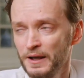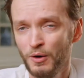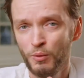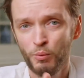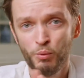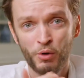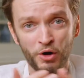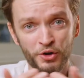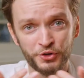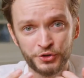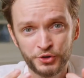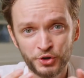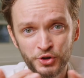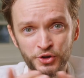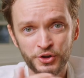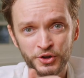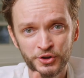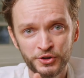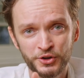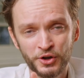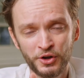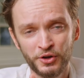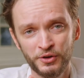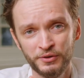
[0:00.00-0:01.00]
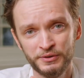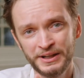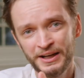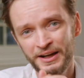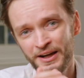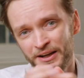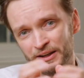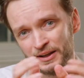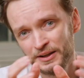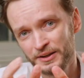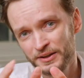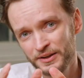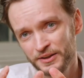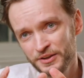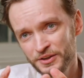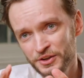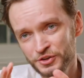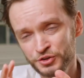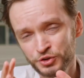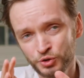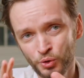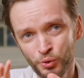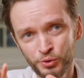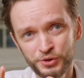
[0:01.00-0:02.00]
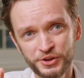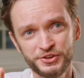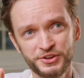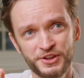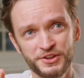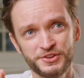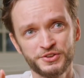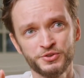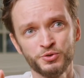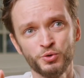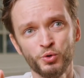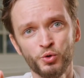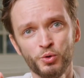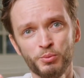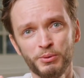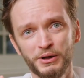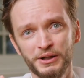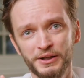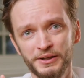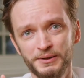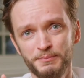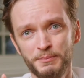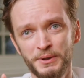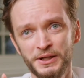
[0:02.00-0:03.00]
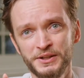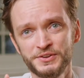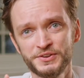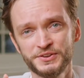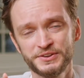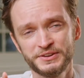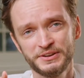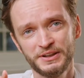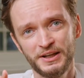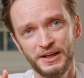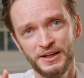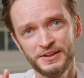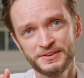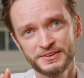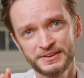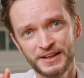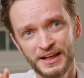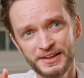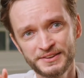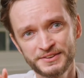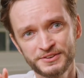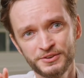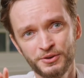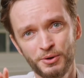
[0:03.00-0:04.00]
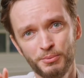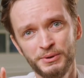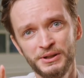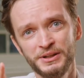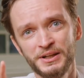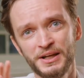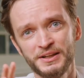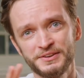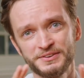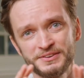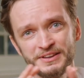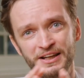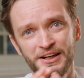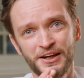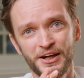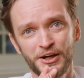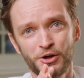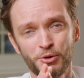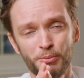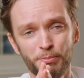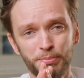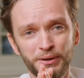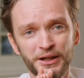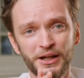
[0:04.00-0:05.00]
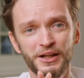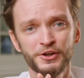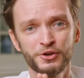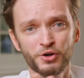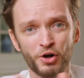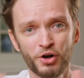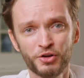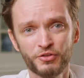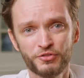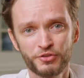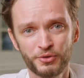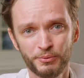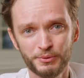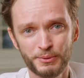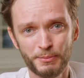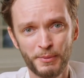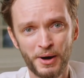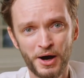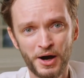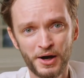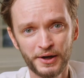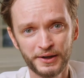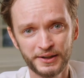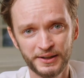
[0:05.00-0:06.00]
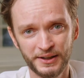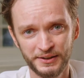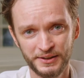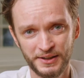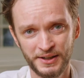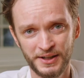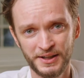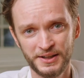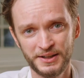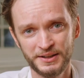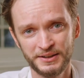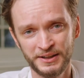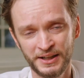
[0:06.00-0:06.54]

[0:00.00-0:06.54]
What do? The shortages normally means, it does not mean that they are completely gone from the market.